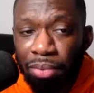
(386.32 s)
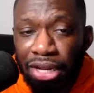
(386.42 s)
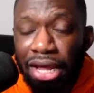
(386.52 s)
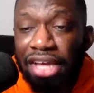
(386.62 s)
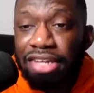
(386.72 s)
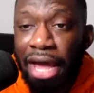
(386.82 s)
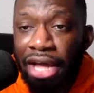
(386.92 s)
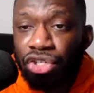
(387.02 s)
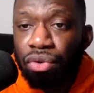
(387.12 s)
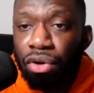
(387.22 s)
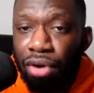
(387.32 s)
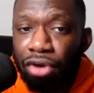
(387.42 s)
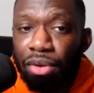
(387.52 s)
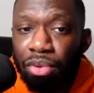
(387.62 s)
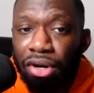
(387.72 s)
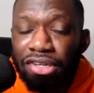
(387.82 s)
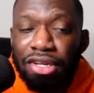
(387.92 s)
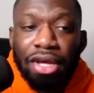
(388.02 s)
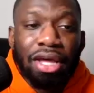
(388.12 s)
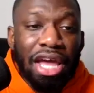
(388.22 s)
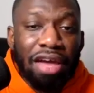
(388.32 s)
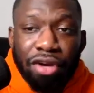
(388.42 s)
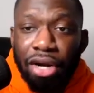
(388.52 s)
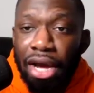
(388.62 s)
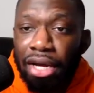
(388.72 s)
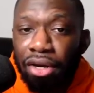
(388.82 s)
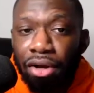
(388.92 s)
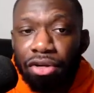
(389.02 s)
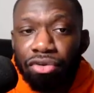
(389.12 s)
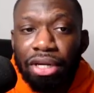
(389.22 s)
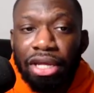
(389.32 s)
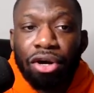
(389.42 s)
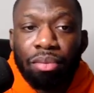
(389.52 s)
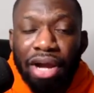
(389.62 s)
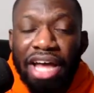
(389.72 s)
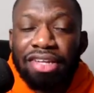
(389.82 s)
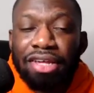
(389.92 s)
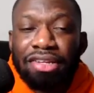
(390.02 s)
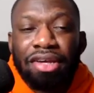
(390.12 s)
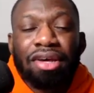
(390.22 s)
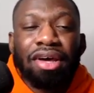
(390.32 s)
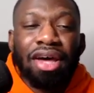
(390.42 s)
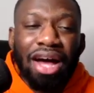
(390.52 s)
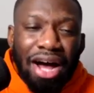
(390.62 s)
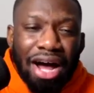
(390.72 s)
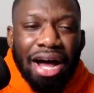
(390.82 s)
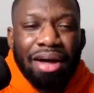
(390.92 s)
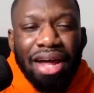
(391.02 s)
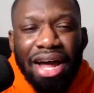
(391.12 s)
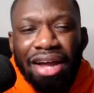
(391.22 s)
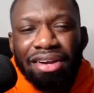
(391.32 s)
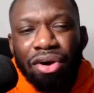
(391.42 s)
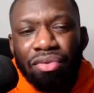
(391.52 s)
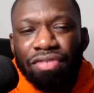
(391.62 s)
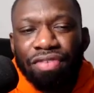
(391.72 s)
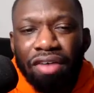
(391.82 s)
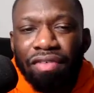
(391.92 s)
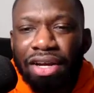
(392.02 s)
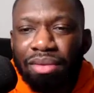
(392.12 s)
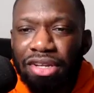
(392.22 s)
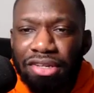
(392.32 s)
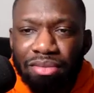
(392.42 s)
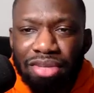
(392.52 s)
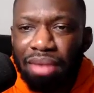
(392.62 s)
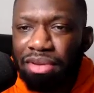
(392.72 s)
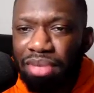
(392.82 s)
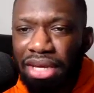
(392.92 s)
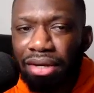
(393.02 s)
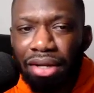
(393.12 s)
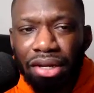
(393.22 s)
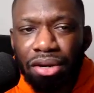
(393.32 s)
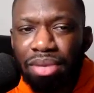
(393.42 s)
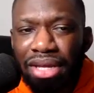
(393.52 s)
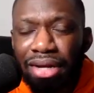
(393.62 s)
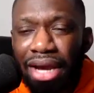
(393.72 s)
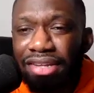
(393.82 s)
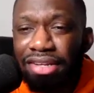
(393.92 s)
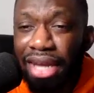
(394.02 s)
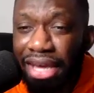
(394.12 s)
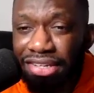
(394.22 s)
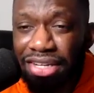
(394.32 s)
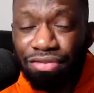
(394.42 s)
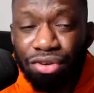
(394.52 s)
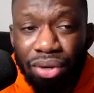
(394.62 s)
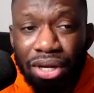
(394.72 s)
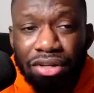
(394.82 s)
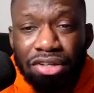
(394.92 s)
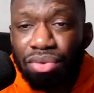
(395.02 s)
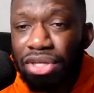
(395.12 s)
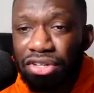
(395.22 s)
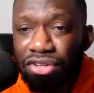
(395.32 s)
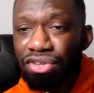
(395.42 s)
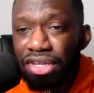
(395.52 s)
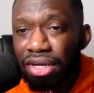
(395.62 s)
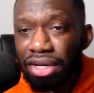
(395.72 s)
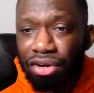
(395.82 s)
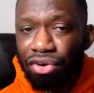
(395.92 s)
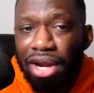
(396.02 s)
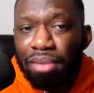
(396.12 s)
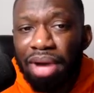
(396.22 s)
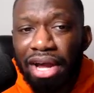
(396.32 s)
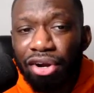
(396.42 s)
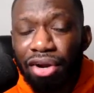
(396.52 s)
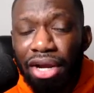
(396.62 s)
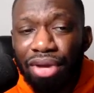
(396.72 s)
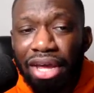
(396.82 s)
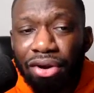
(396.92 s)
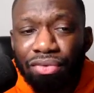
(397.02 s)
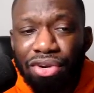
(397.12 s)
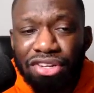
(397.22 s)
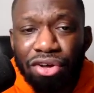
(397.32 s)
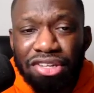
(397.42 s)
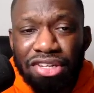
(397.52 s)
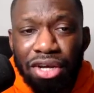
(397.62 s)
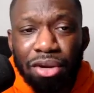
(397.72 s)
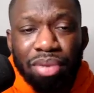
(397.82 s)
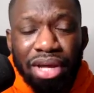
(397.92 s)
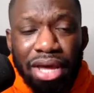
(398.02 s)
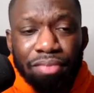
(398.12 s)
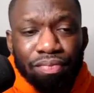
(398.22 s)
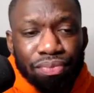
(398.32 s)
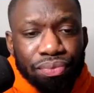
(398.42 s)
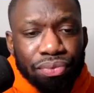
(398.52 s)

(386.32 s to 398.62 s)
client's actual credit reports. If they're not gonna go through a legal process, I know we fall victim to sometimes being a little bit, I guess, lazy, if you will. So we just use the credit monitoring and we get results still, but